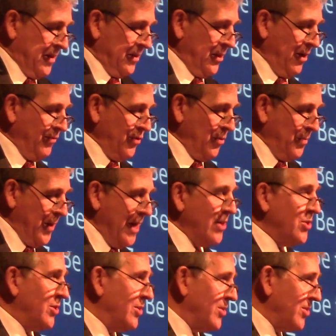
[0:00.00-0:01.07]
Love Your
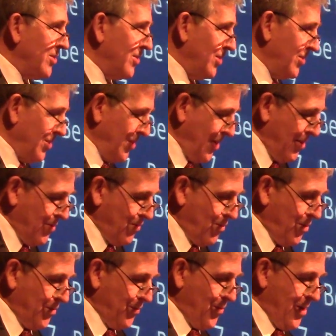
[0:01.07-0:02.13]
Patients is another
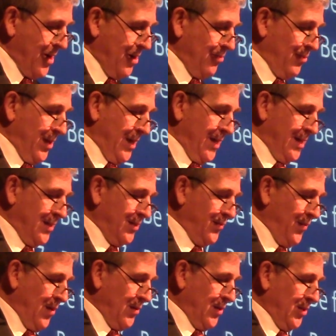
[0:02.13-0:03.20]
worthwhile read. It's
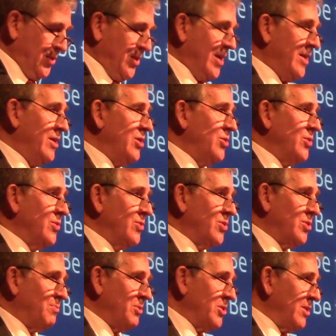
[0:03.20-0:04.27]
focused on issues
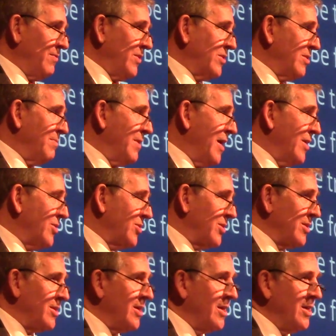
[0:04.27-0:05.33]
specific to
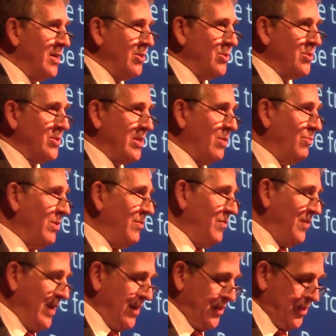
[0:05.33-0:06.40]
medicine, issues that we
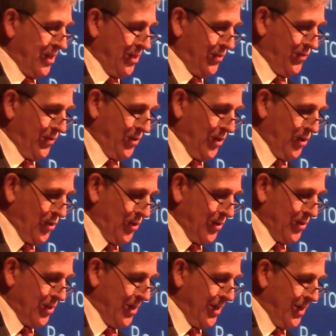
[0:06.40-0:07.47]
face as
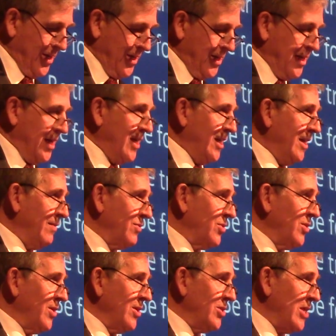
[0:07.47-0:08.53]
physicians, and it gives
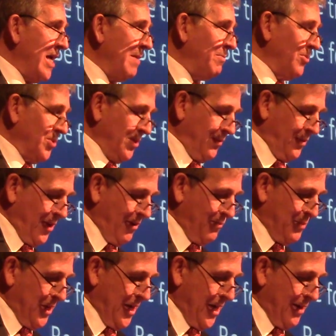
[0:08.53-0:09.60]
good examples of
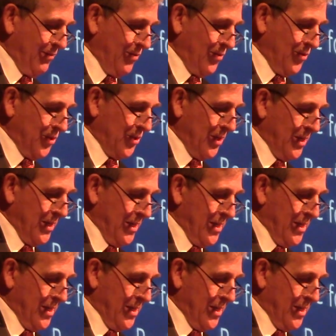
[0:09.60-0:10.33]
love behaviors